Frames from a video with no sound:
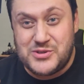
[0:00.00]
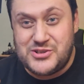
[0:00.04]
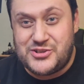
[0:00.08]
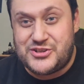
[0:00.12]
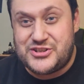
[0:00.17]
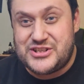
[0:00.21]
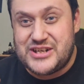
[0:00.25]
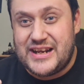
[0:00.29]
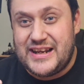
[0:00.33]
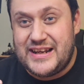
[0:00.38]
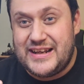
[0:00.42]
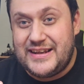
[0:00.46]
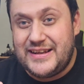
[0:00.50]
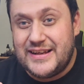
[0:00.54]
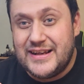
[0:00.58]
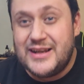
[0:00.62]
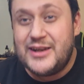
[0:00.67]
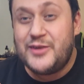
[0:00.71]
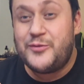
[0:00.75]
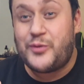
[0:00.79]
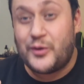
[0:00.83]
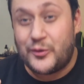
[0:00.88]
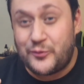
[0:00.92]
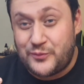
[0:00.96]
was G
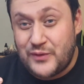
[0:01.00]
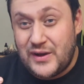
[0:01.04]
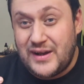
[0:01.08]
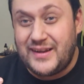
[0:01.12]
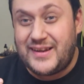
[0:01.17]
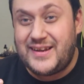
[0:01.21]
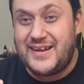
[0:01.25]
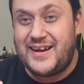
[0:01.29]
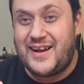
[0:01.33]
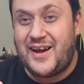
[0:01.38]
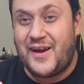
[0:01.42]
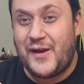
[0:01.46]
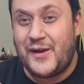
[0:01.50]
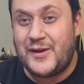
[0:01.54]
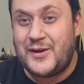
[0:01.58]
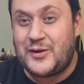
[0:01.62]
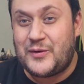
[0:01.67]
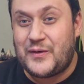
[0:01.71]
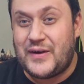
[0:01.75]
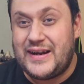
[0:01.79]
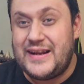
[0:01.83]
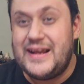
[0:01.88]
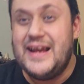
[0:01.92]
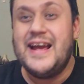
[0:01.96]
from Phunken
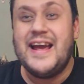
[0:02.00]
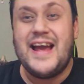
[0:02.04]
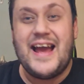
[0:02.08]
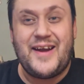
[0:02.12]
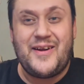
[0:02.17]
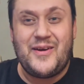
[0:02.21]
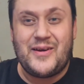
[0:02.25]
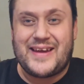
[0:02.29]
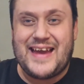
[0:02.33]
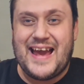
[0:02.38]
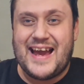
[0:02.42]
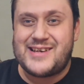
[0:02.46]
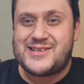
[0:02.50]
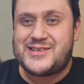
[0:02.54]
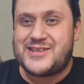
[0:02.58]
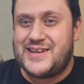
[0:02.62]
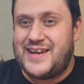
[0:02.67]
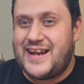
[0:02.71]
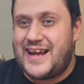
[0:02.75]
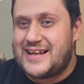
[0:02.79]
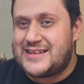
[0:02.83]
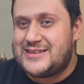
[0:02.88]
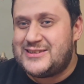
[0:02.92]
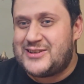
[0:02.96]
Hungary, and I'll catch you
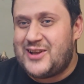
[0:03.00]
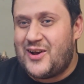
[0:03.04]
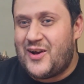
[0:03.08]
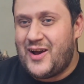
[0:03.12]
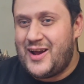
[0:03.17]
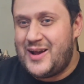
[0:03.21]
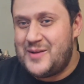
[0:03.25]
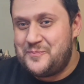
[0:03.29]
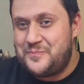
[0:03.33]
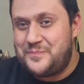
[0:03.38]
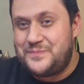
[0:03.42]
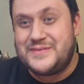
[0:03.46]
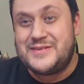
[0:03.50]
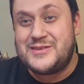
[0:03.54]
next time.